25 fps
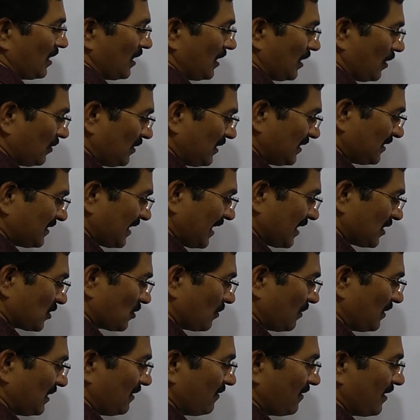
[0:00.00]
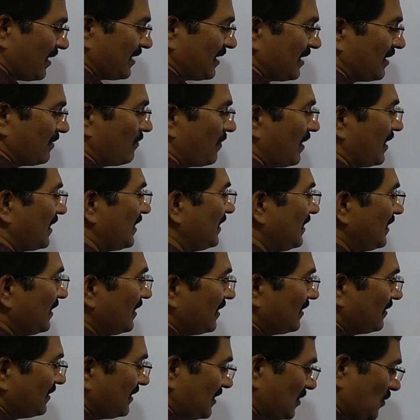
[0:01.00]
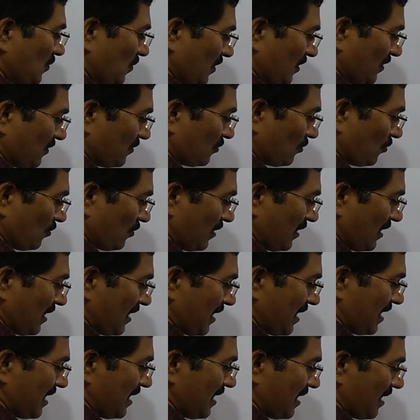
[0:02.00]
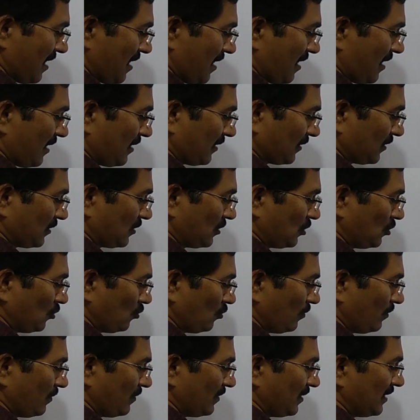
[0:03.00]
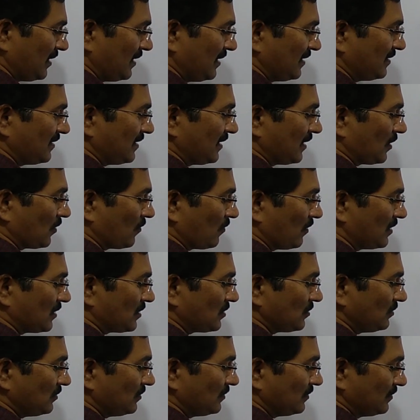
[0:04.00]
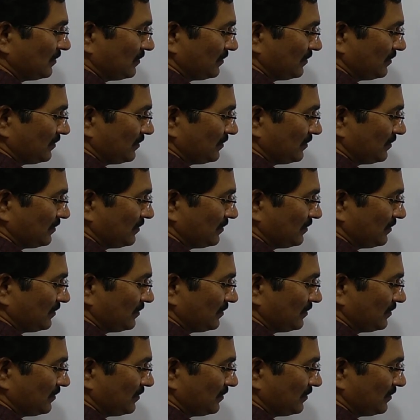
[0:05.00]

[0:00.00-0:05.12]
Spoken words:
Now this has to be divided by this one. So AR cube is equal to